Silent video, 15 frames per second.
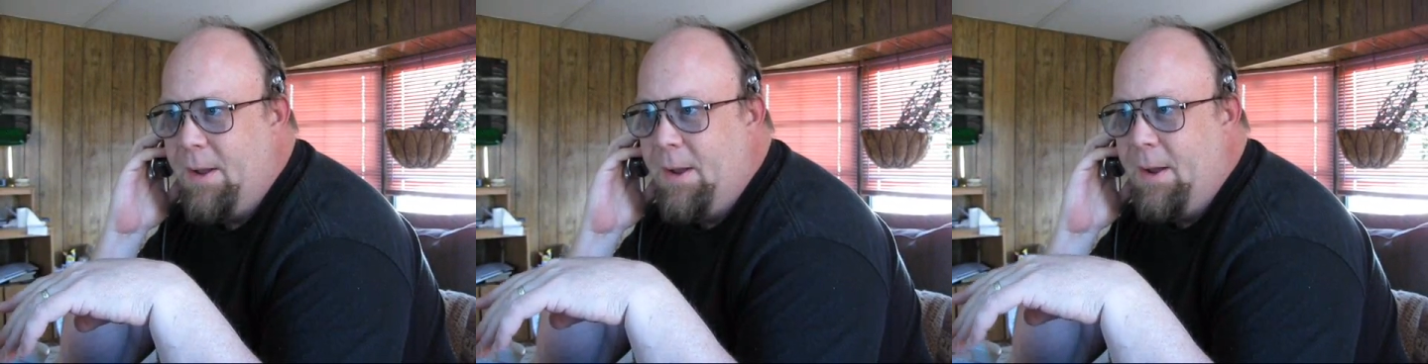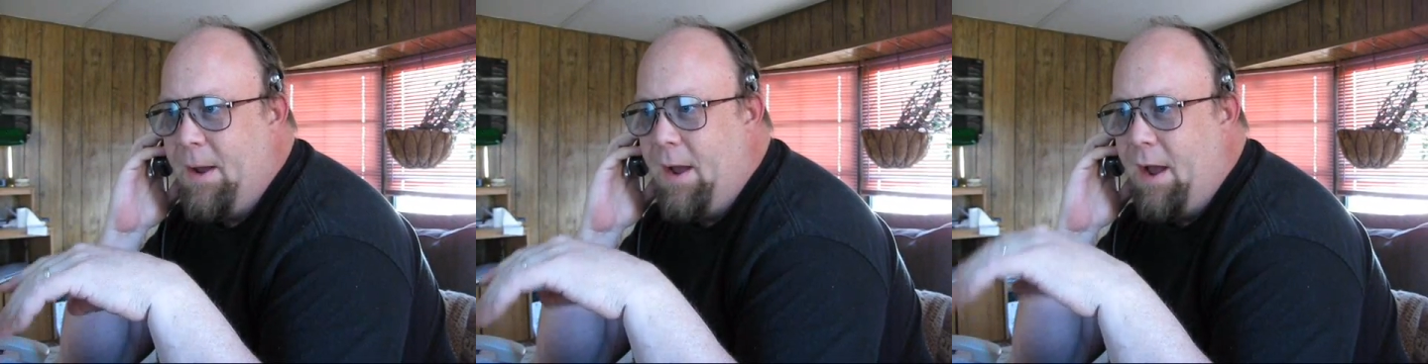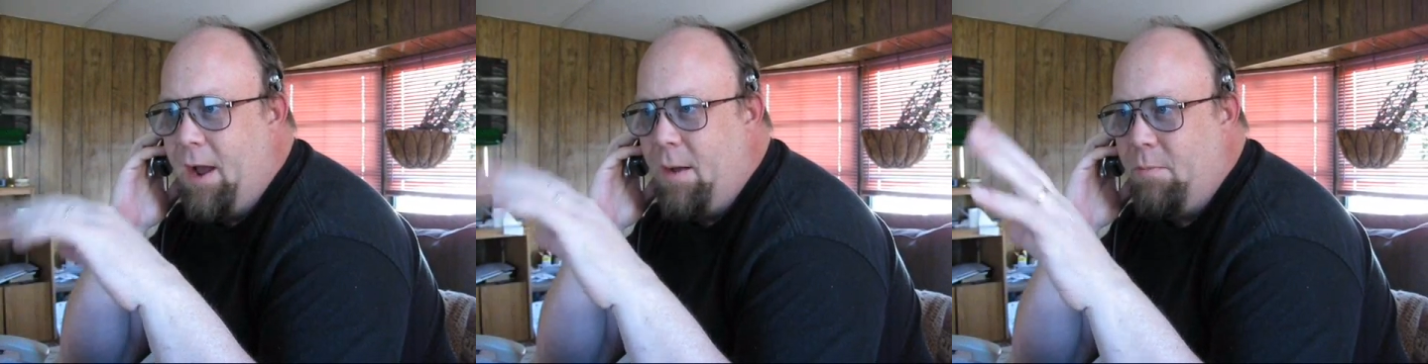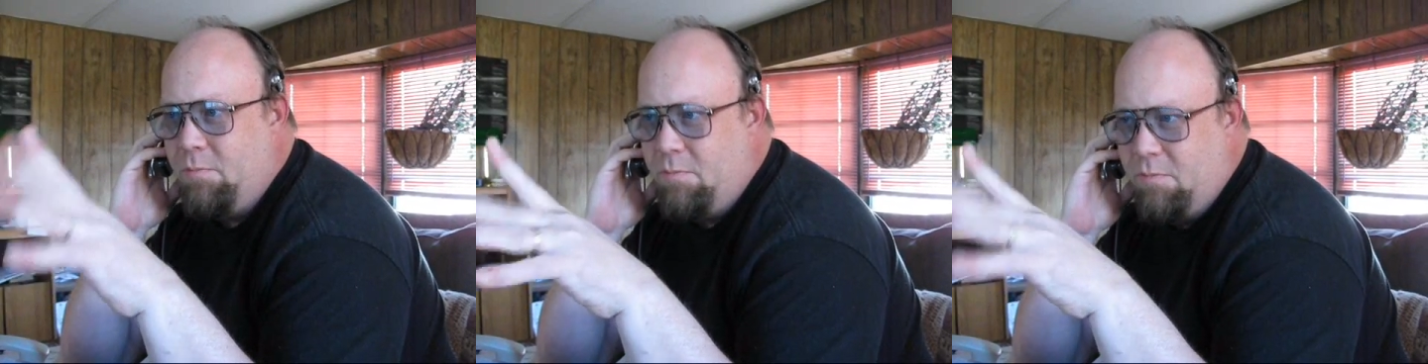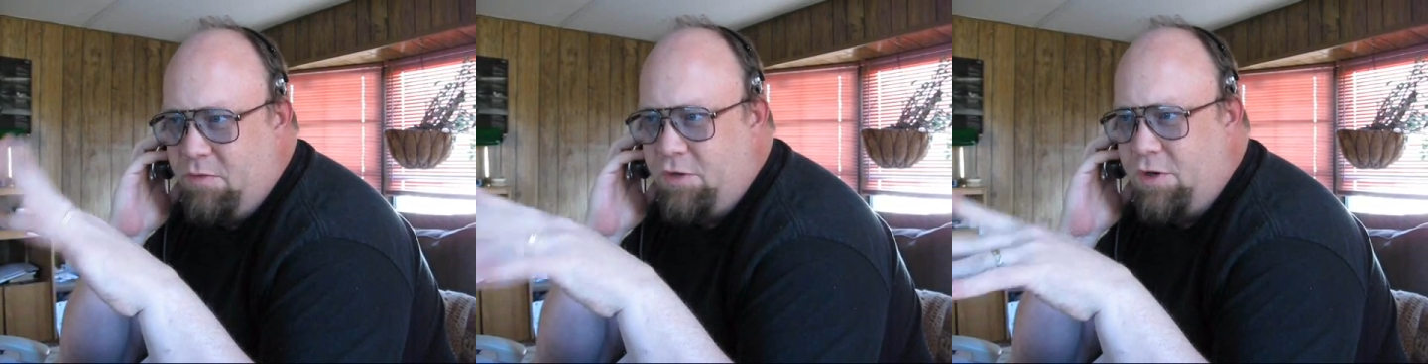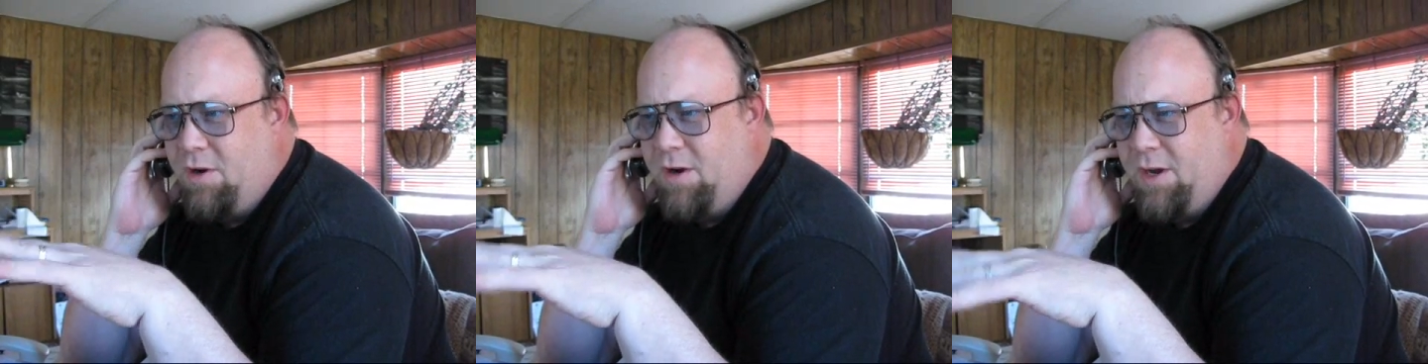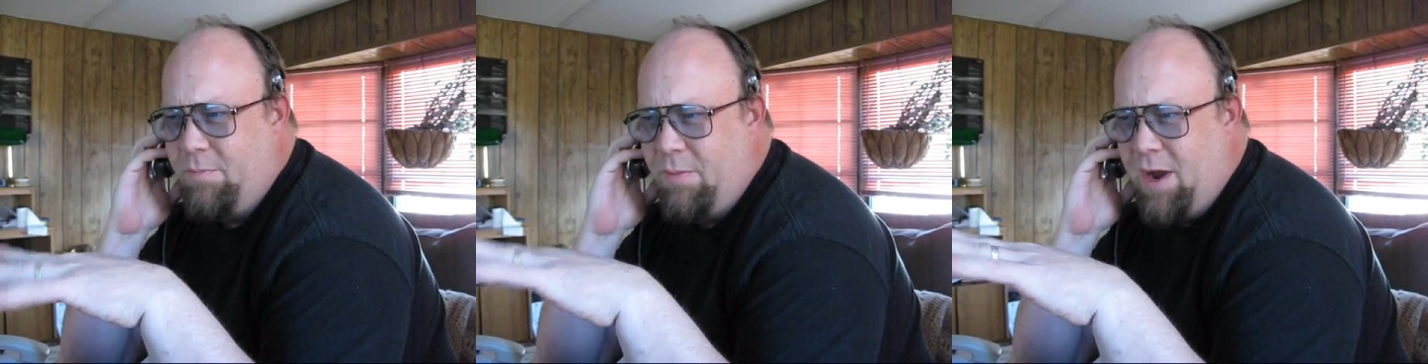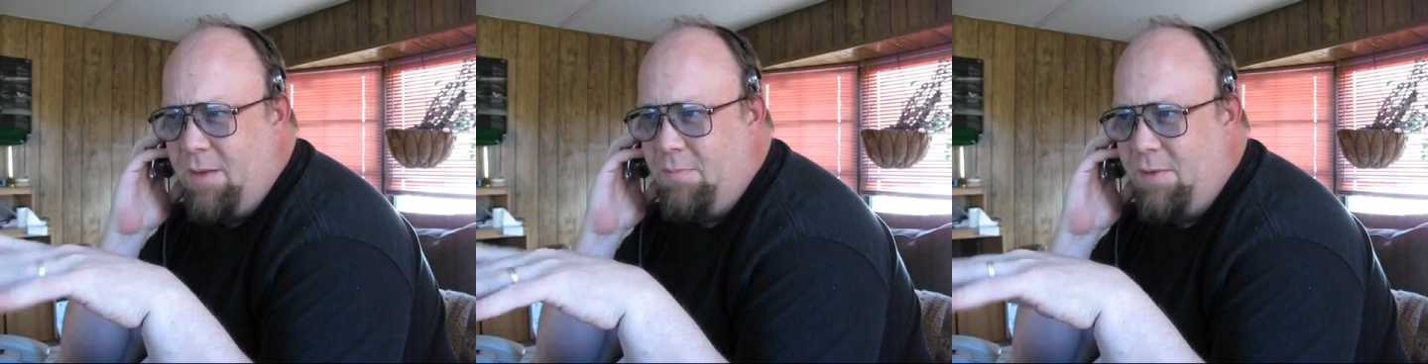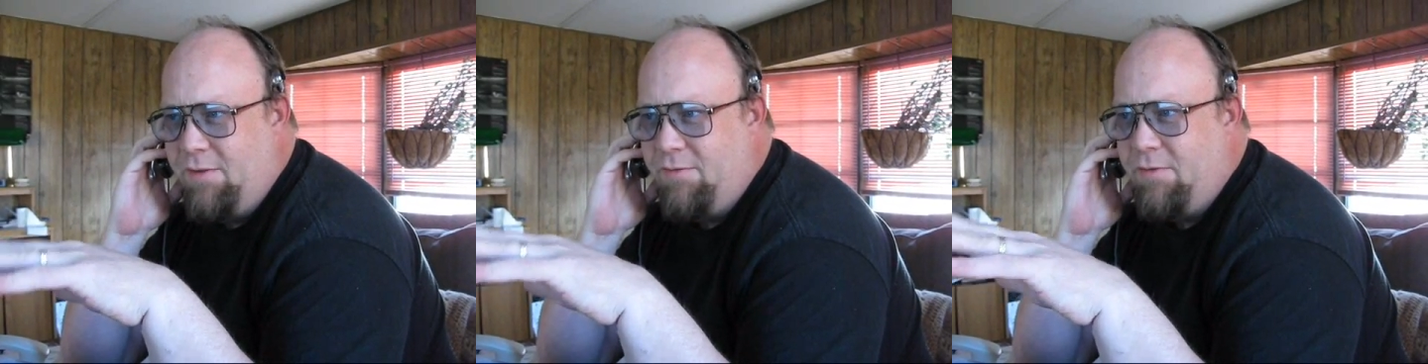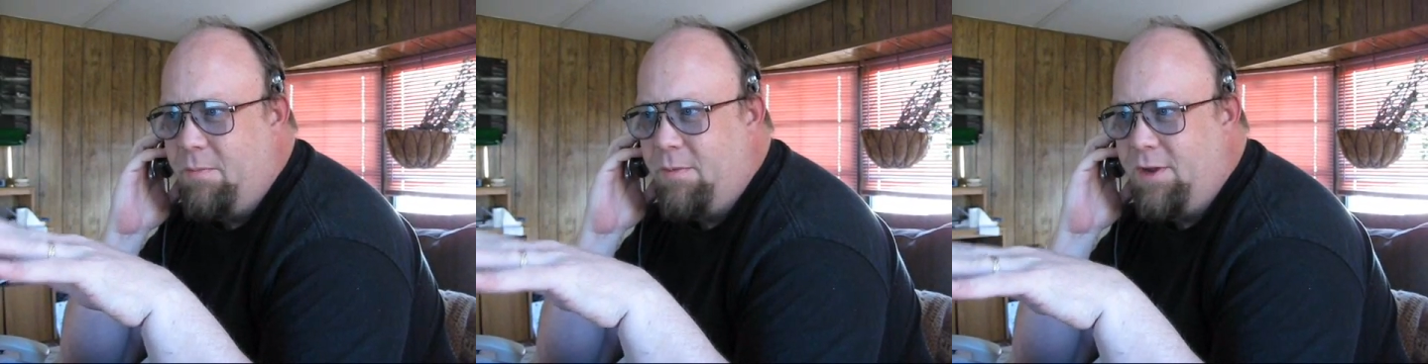I'm sure you might be
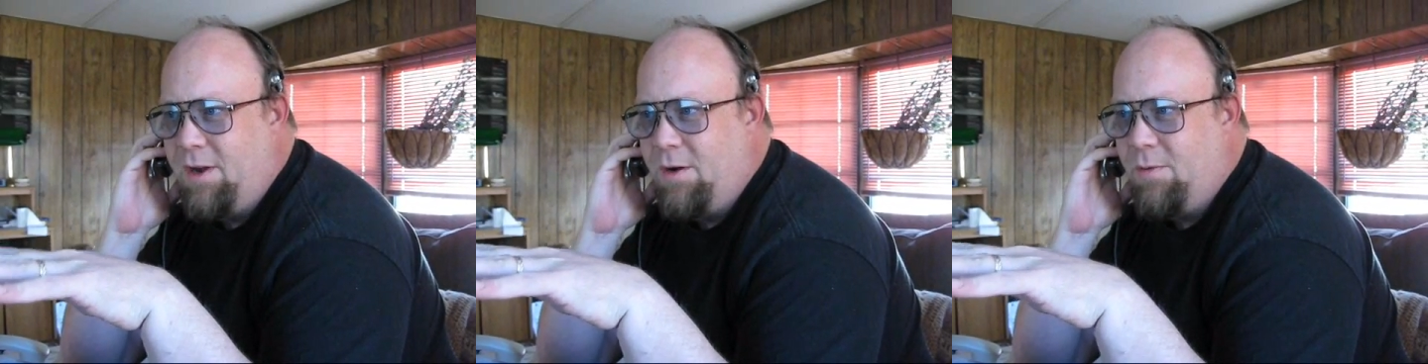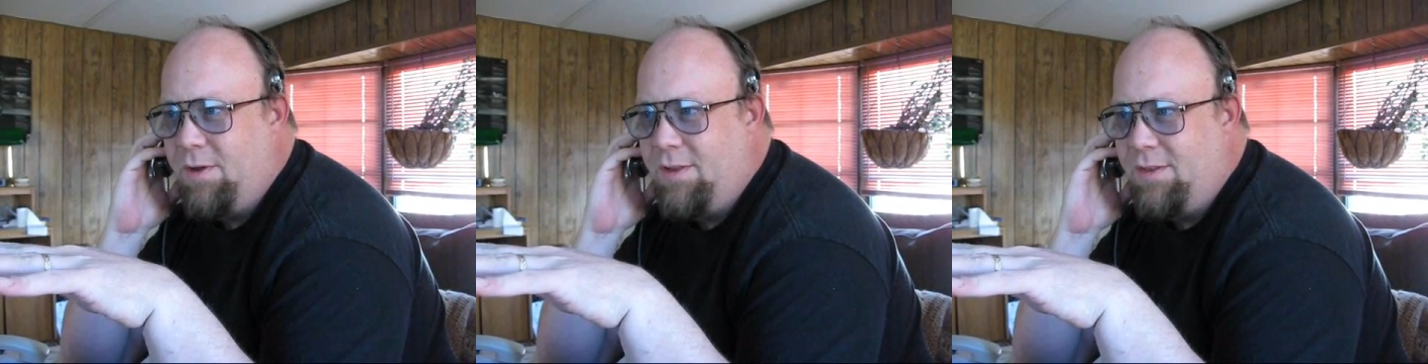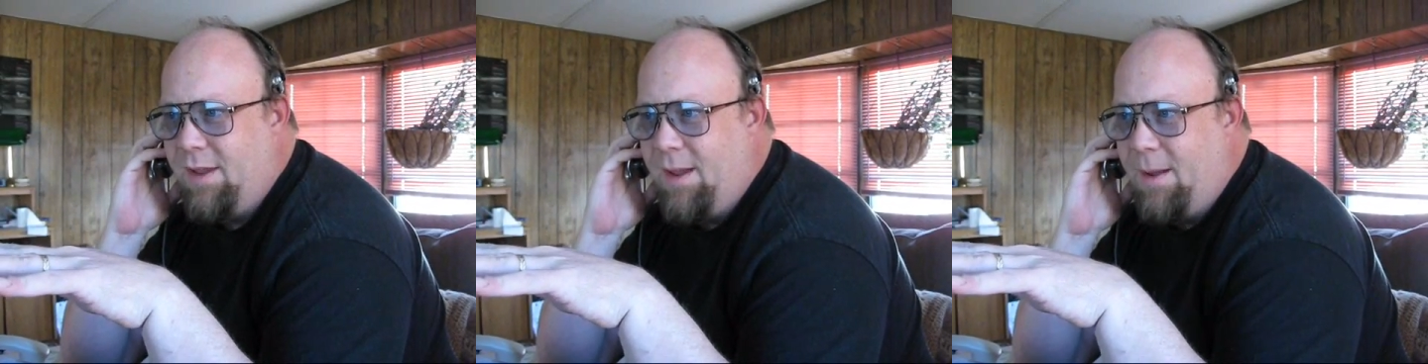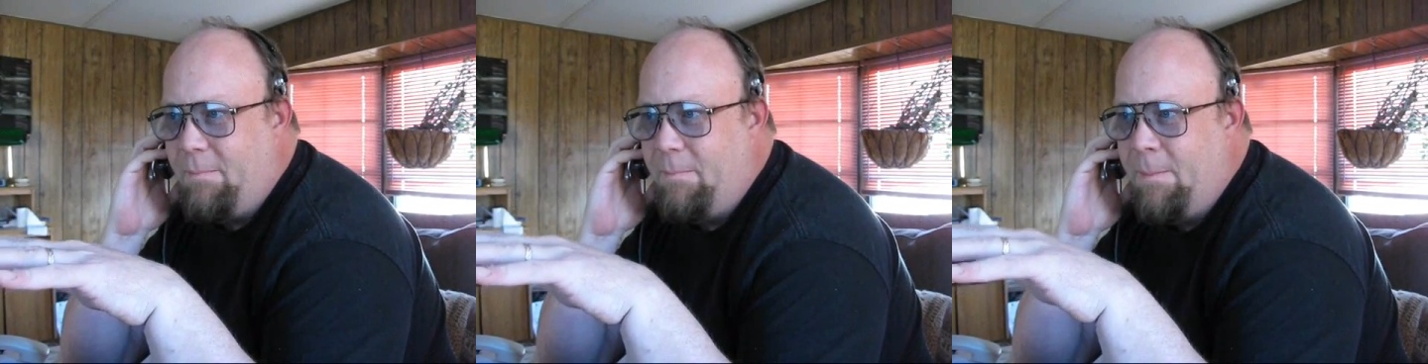familiar with them,